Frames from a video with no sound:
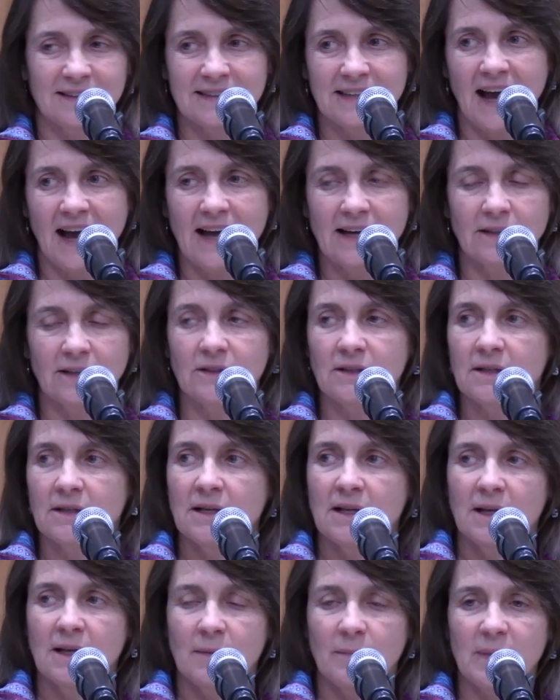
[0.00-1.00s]
title,
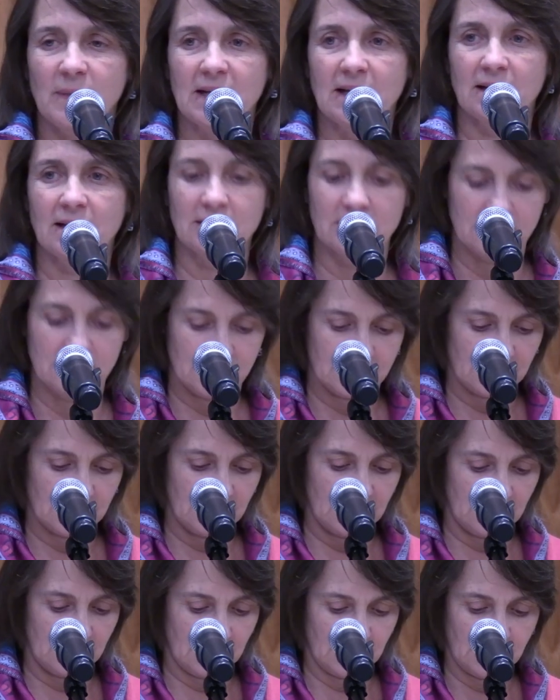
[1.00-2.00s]
because
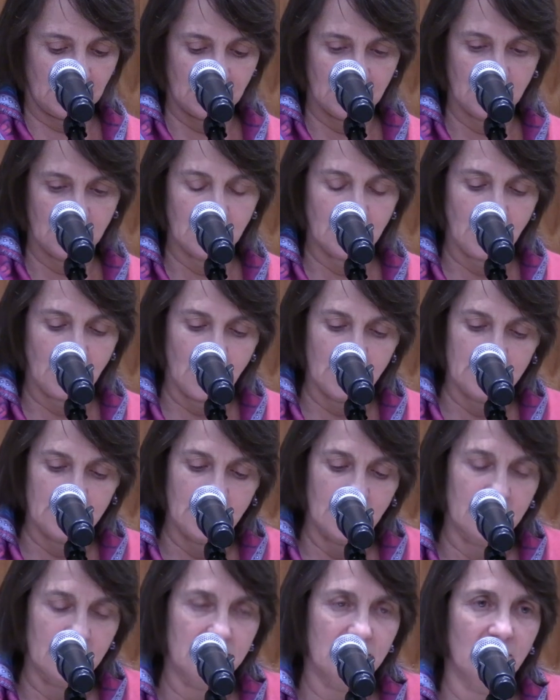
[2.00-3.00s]
in the
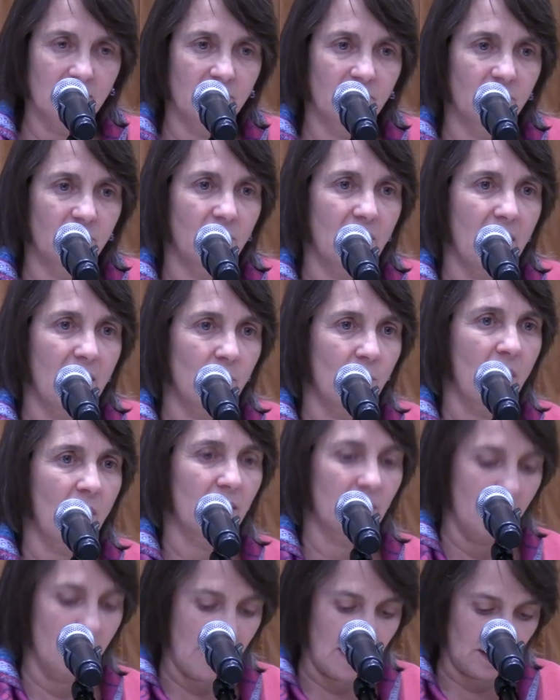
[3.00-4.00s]
context of
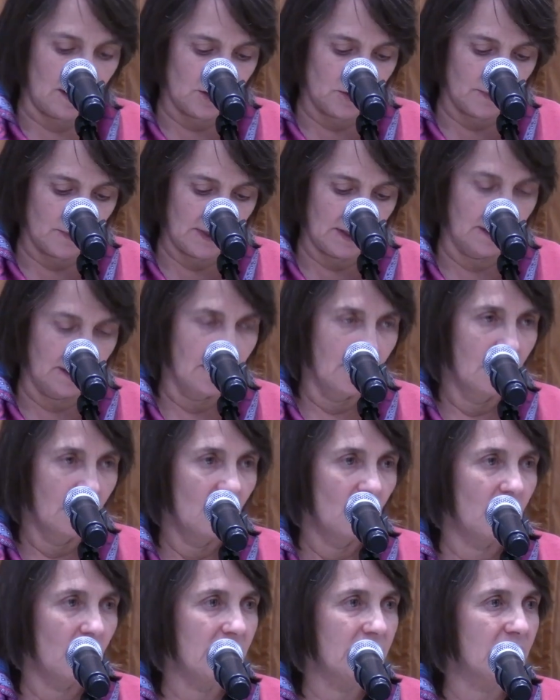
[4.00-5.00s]
groundwater management,
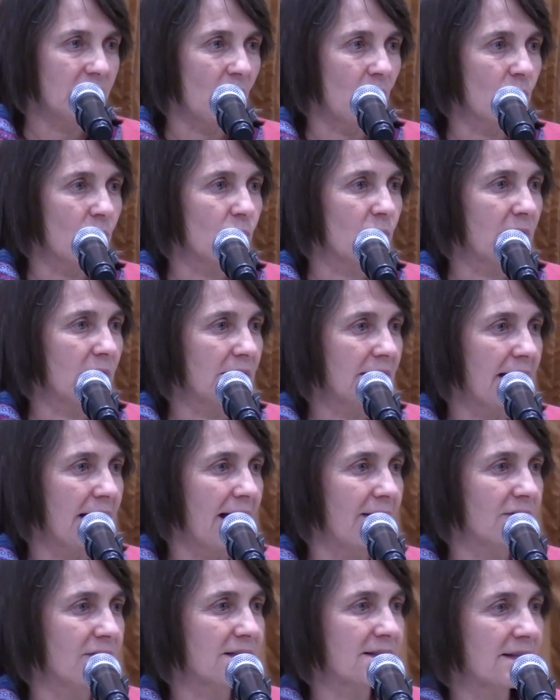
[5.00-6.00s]
we don't really
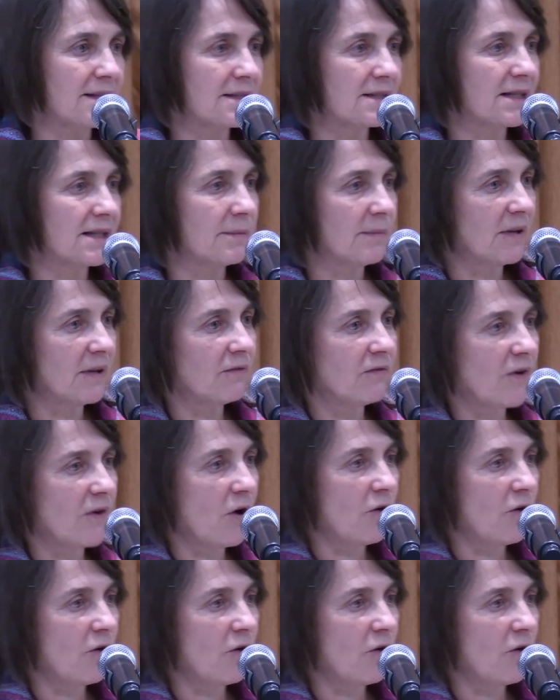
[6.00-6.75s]
have a system of